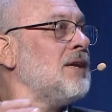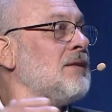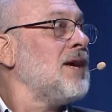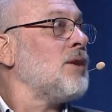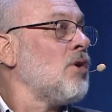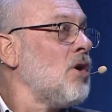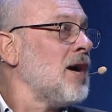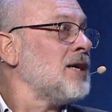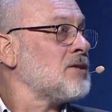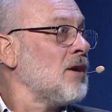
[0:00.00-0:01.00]
in their
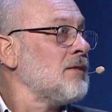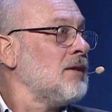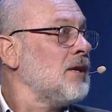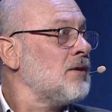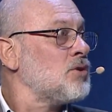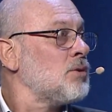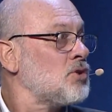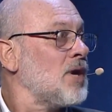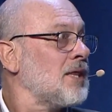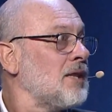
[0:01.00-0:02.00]
eyes, I think, to attract